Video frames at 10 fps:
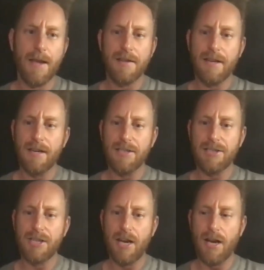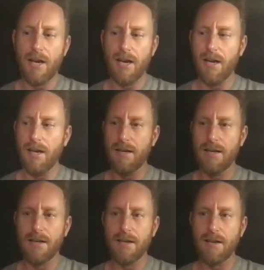there's uh,
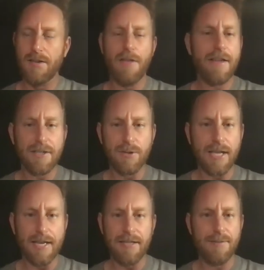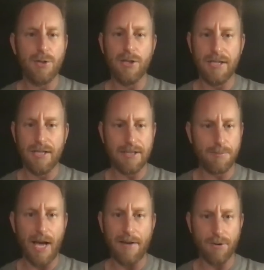the Authentic Relating community has a
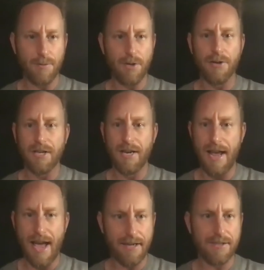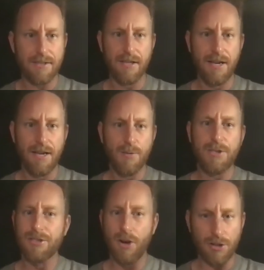platform called Connect which
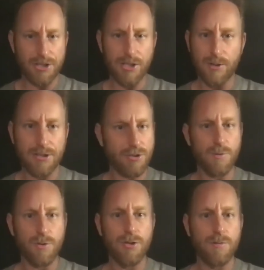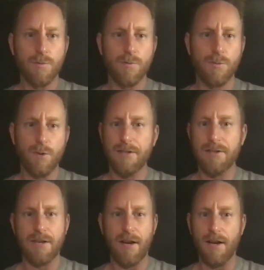is also a Zoom room
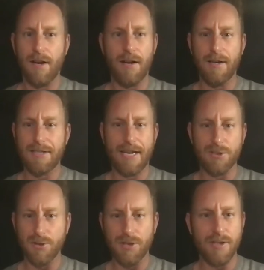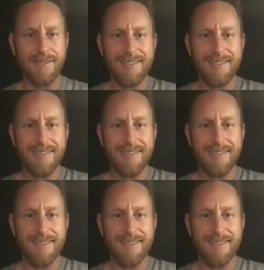with uh, a schedule.